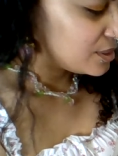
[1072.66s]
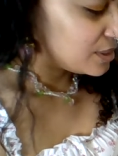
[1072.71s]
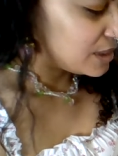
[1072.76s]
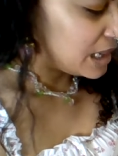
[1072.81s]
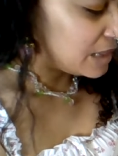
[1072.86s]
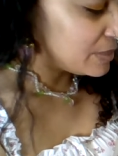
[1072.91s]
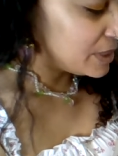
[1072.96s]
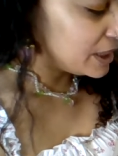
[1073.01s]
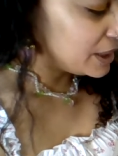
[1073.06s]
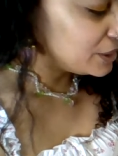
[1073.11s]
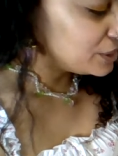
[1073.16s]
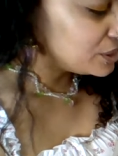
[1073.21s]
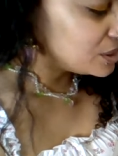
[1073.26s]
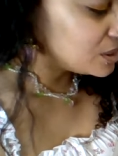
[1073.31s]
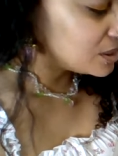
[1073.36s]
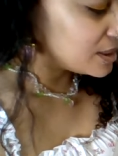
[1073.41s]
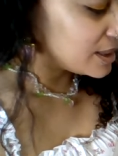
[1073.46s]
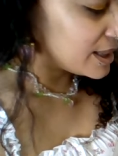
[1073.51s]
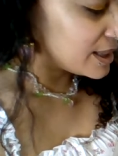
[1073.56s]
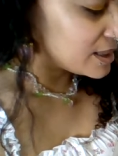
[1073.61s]
I'm getting
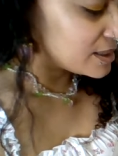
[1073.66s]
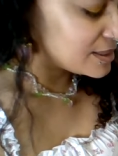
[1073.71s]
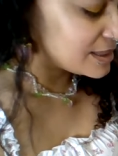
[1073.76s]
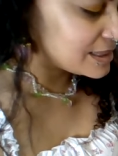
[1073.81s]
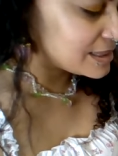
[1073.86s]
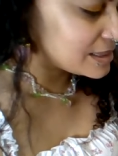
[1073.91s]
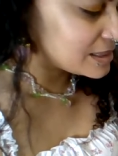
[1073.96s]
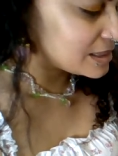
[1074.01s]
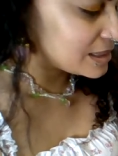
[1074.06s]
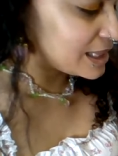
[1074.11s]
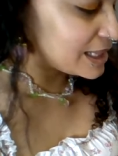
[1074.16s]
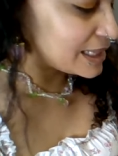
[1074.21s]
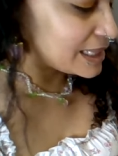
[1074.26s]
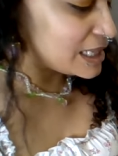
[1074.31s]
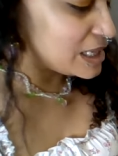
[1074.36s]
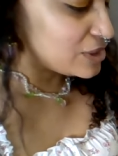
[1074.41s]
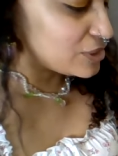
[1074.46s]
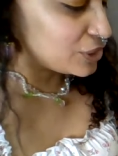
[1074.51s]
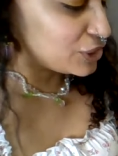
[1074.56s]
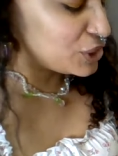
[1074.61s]
two things. This is like
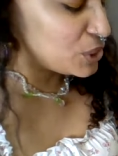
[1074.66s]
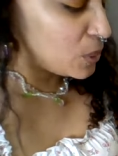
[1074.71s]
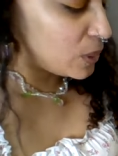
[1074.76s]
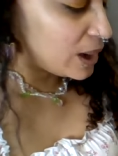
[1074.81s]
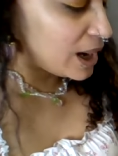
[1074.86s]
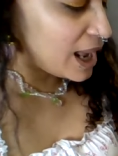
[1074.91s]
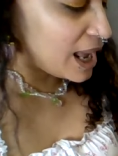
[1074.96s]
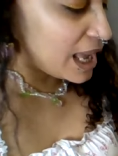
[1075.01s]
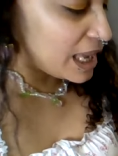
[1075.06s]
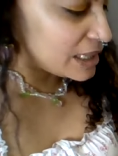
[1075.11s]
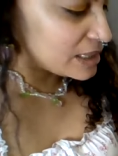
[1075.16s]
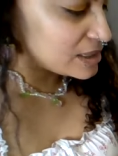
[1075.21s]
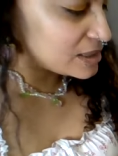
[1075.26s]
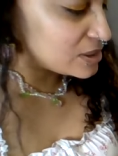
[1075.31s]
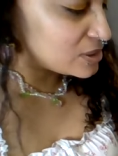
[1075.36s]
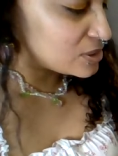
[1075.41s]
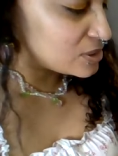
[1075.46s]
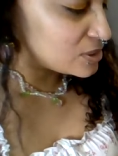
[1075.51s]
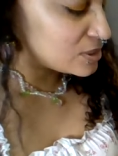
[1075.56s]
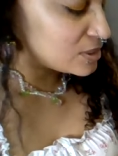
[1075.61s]
either your
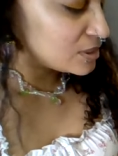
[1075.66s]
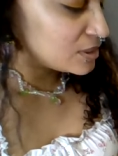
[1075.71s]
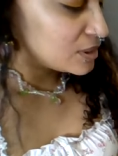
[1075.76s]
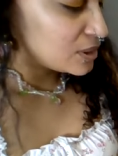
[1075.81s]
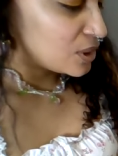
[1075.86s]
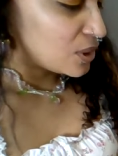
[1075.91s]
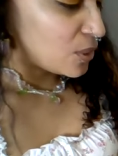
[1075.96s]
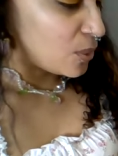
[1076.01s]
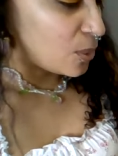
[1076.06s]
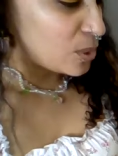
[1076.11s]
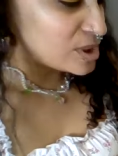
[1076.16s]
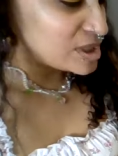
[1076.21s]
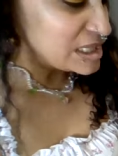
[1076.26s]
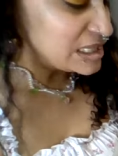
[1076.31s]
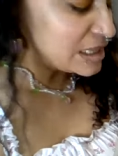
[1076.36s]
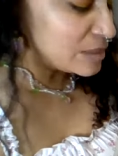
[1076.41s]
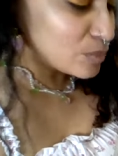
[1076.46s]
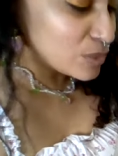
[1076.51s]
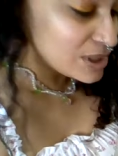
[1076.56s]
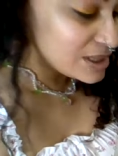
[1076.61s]
ex or
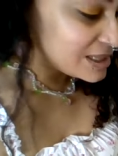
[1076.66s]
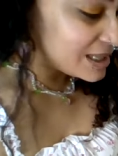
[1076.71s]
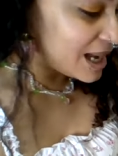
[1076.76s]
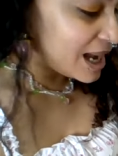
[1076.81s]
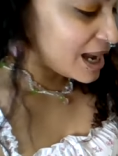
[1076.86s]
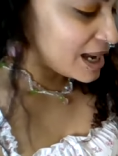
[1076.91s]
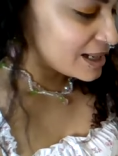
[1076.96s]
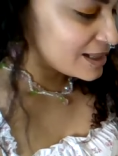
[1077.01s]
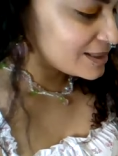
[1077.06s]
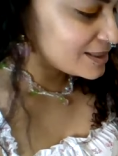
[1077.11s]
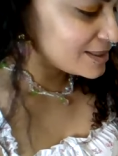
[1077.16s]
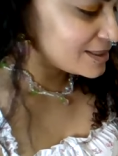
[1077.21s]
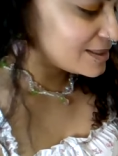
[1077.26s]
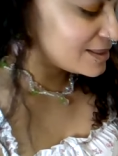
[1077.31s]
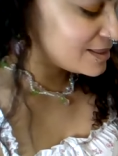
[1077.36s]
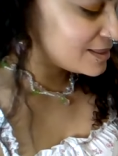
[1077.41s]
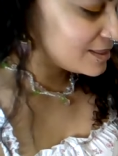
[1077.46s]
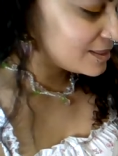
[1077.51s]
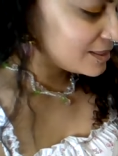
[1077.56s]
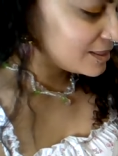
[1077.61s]
someone's
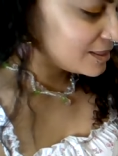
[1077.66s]
ex